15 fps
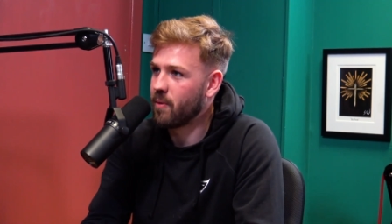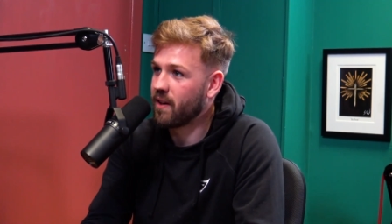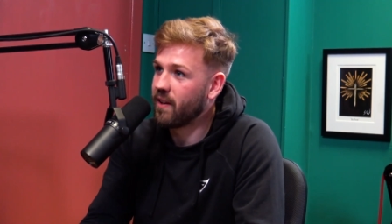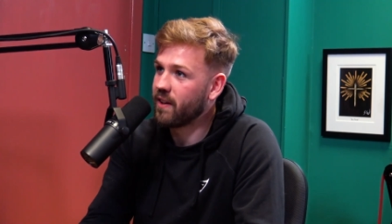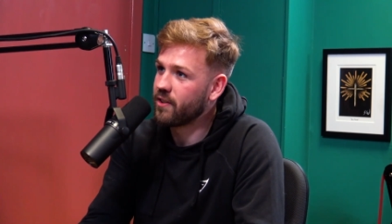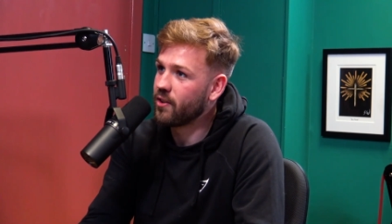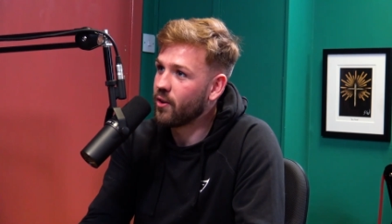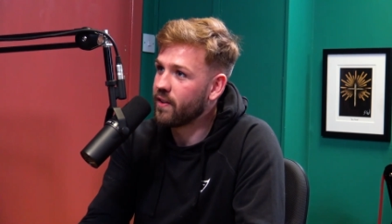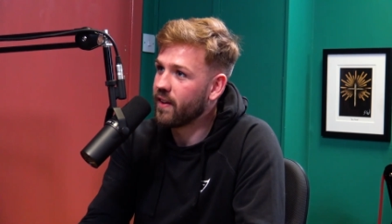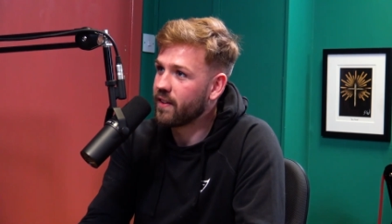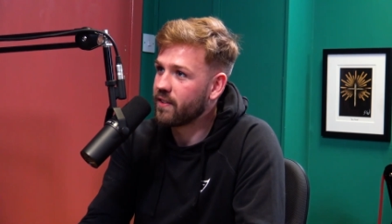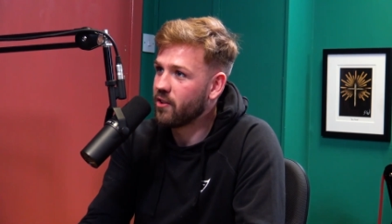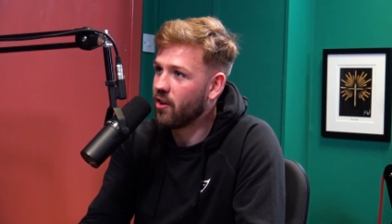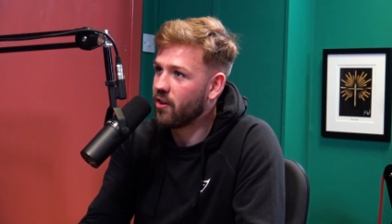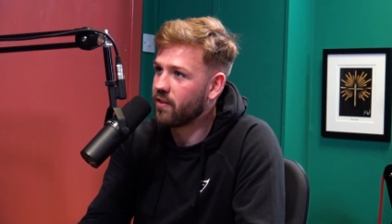I clicked on
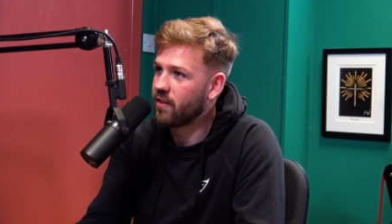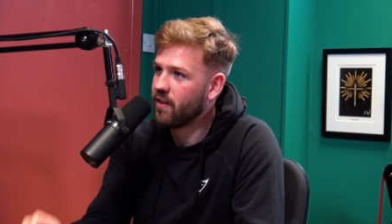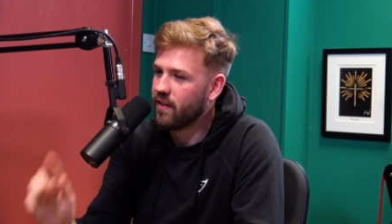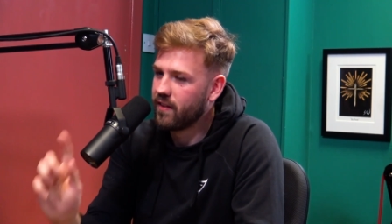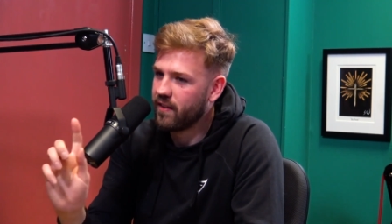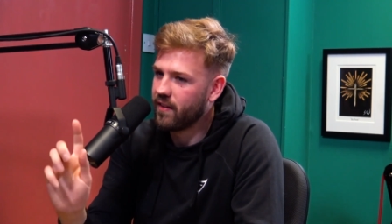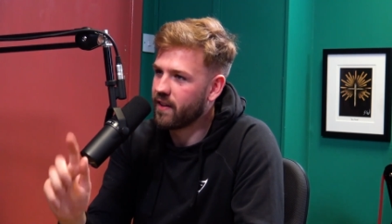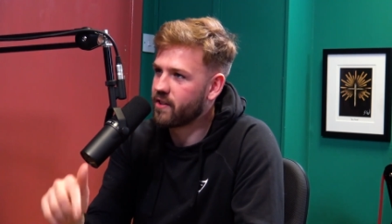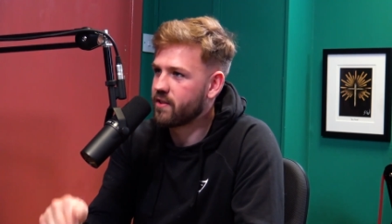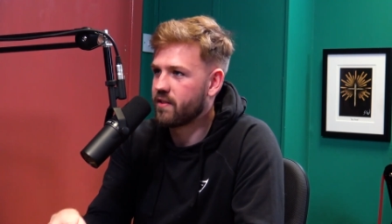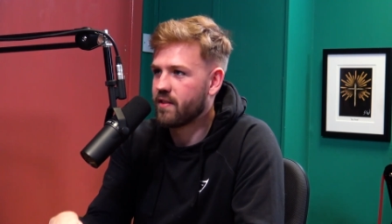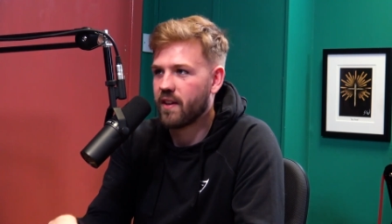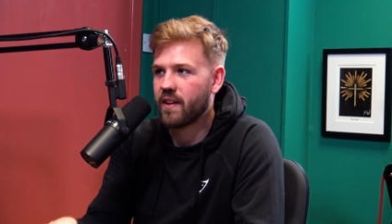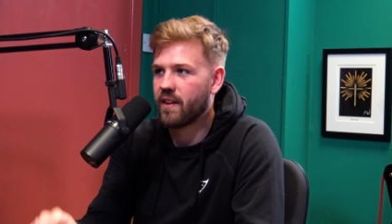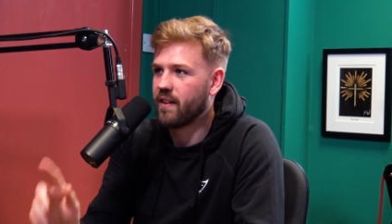TikTok. TikTok next
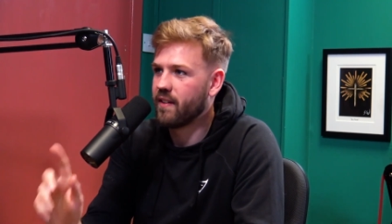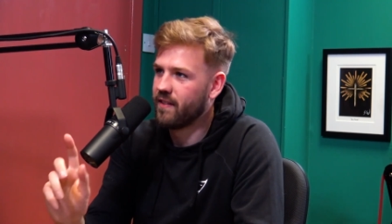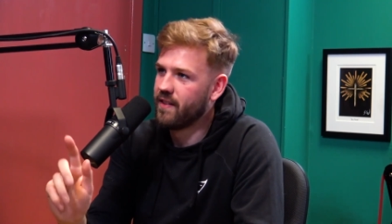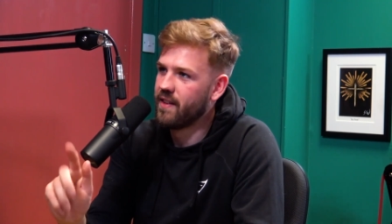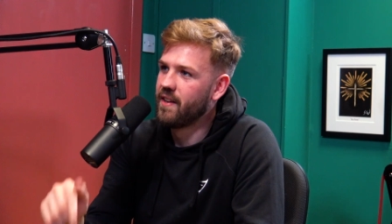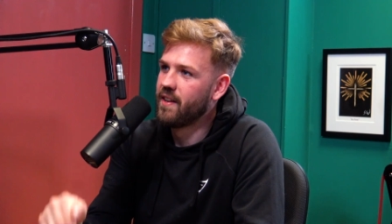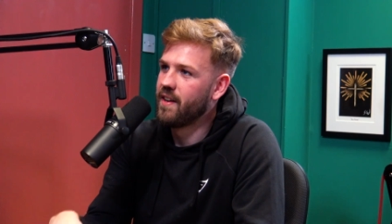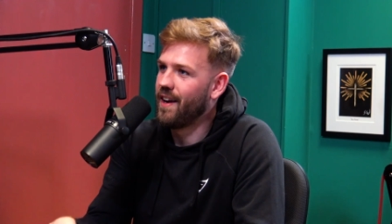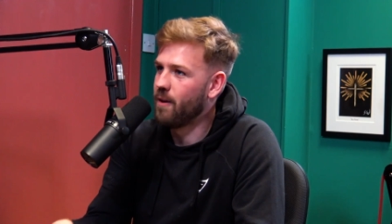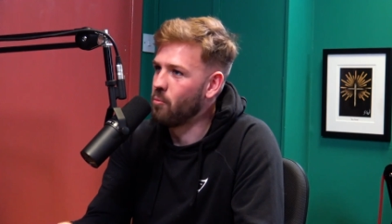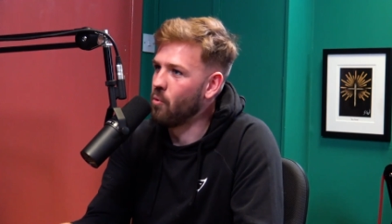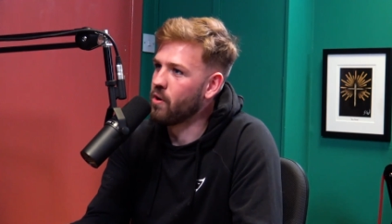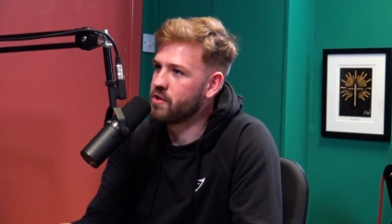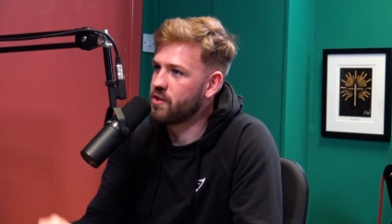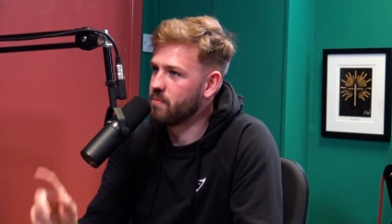thing, and I, I'm
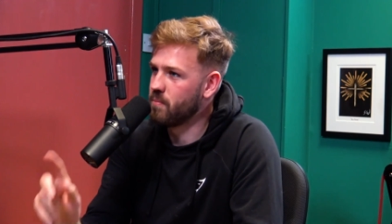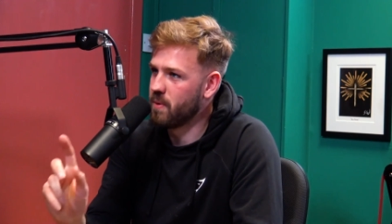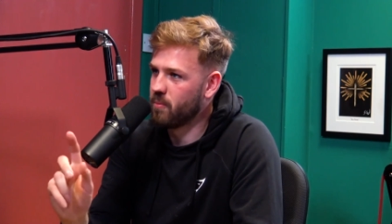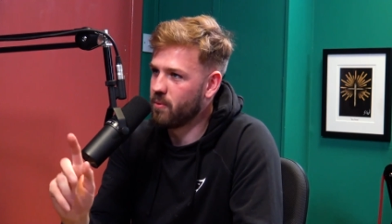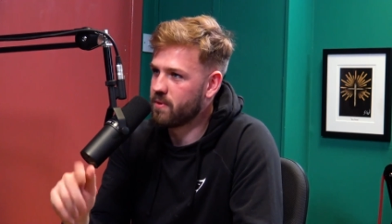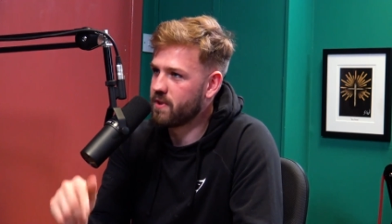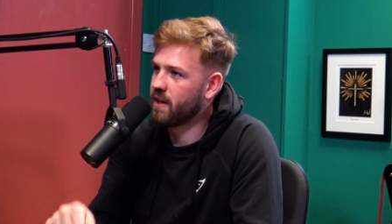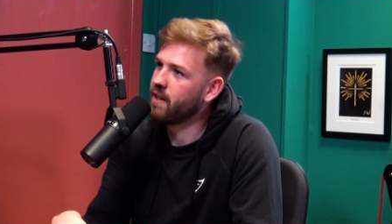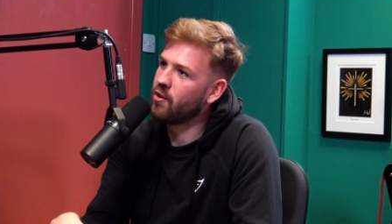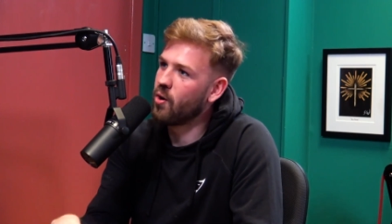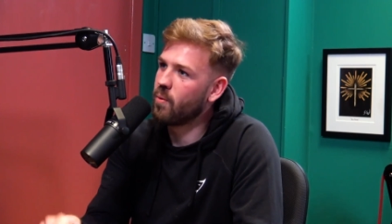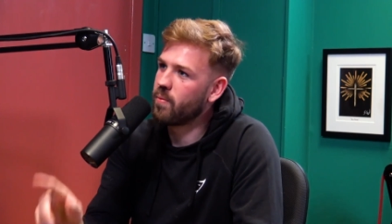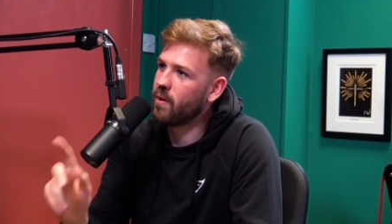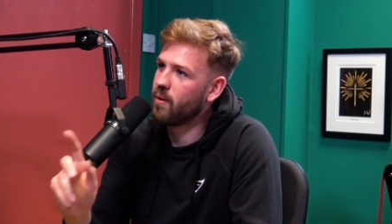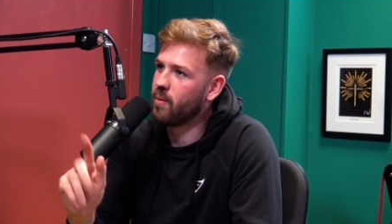watching people singing
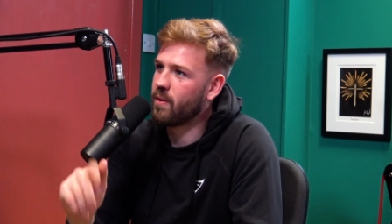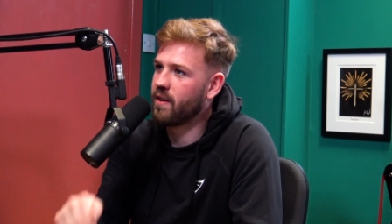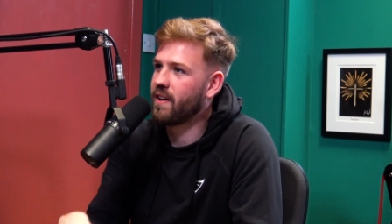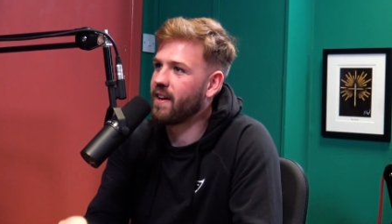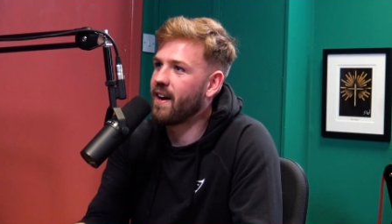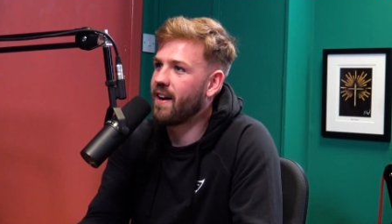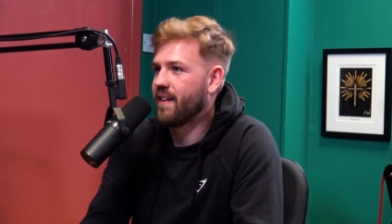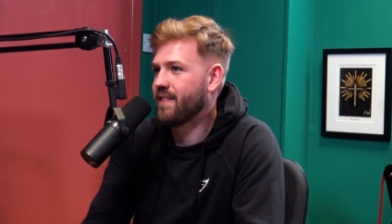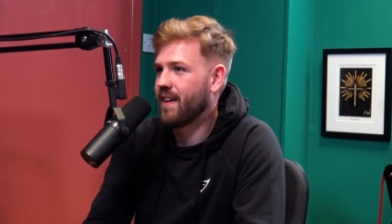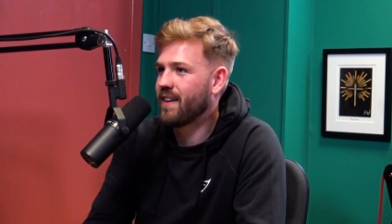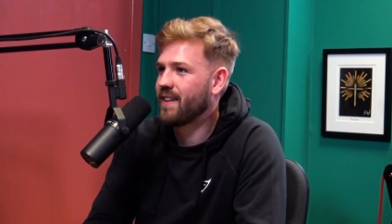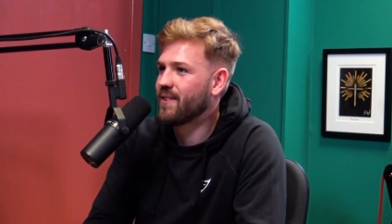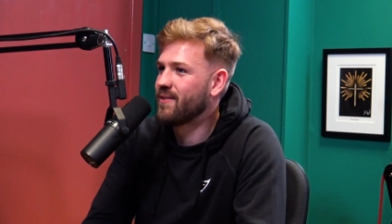opera with a cat attacking them.